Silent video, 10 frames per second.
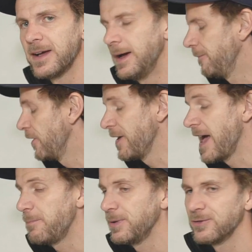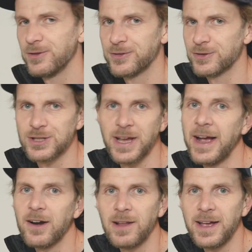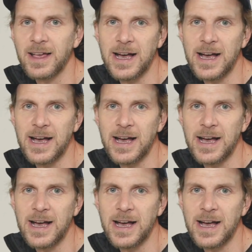I'm very happy to also share like